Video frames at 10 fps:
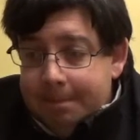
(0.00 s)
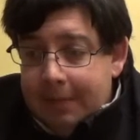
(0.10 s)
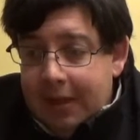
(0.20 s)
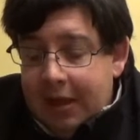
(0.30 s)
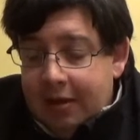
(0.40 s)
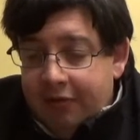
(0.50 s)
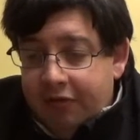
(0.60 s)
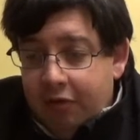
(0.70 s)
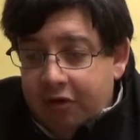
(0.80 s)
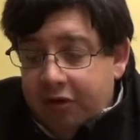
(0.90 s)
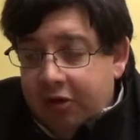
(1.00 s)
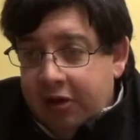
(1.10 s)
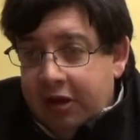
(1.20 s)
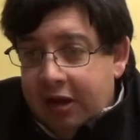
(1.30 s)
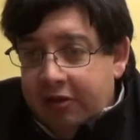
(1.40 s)

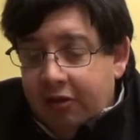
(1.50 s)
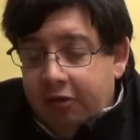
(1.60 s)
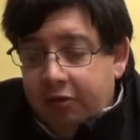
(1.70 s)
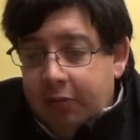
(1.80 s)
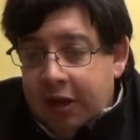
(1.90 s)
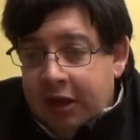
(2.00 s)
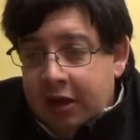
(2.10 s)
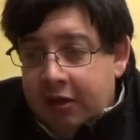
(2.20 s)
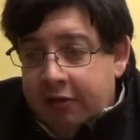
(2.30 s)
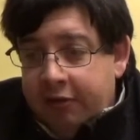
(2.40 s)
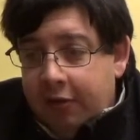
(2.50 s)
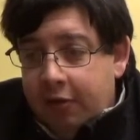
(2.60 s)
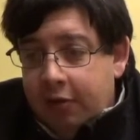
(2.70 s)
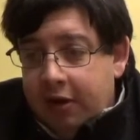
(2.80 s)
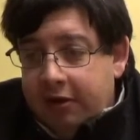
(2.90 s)
unfortunately, that social media is
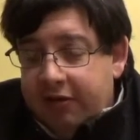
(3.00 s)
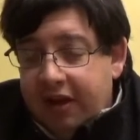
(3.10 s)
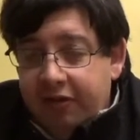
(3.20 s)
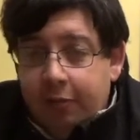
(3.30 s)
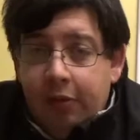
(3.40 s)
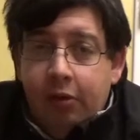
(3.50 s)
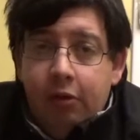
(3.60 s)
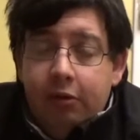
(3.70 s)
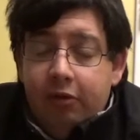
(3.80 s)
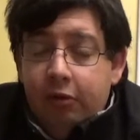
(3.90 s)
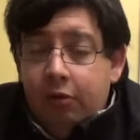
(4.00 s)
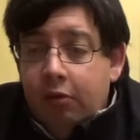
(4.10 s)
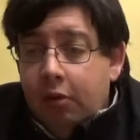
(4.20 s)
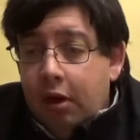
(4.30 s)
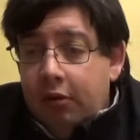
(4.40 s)
so accessible
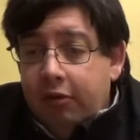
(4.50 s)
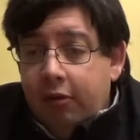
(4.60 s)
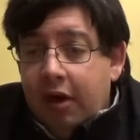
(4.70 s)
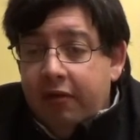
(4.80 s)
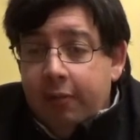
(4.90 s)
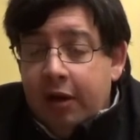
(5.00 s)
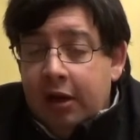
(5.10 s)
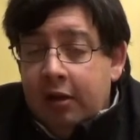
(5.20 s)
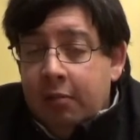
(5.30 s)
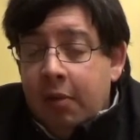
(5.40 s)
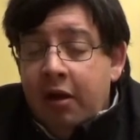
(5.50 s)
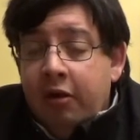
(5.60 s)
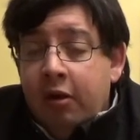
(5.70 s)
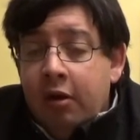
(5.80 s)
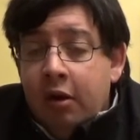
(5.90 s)
to everybody and their
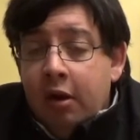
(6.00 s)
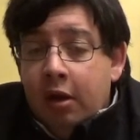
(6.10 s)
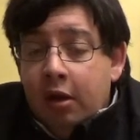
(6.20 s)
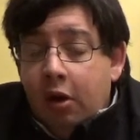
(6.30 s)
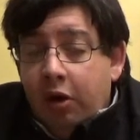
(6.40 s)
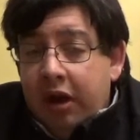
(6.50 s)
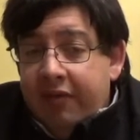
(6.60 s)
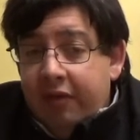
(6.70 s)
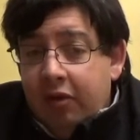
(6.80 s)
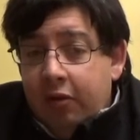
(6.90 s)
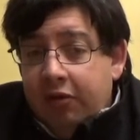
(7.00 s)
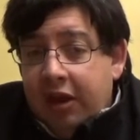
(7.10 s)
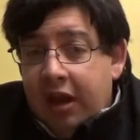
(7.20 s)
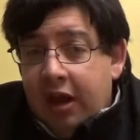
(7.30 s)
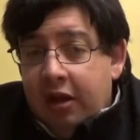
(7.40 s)
mother. All you have to do is
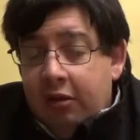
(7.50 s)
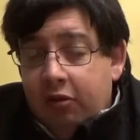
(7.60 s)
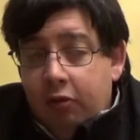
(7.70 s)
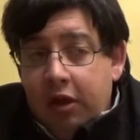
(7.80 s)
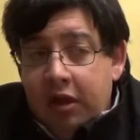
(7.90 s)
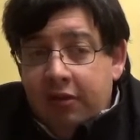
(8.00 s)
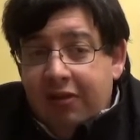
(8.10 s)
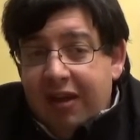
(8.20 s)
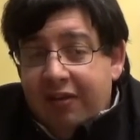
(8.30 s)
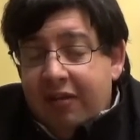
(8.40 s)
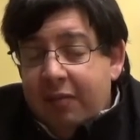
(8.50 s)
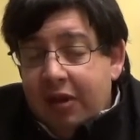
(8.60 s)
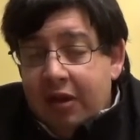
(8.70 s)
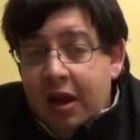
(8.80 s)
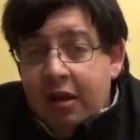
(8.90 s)
get on and tweet and say
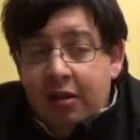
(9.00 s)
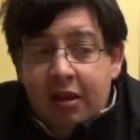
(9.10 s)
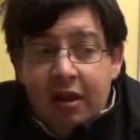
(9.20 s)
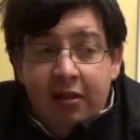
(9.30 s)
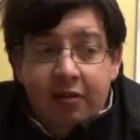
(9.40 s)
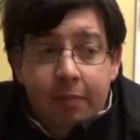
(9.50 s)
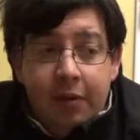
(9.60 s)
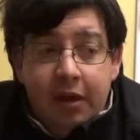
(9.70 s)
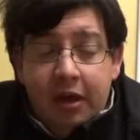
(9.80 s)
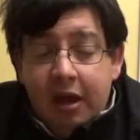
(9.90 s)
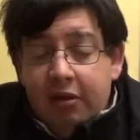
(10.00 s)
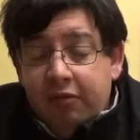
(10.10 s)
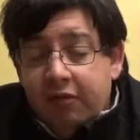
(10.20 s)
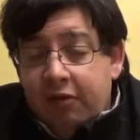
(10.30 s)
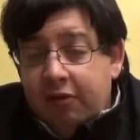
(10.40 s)
something, and then it's a big
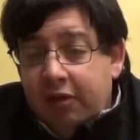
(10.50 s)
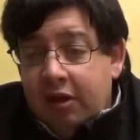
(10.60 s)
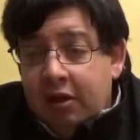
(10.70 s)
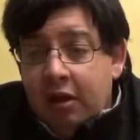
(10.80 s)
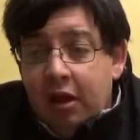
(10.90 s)
controversy. And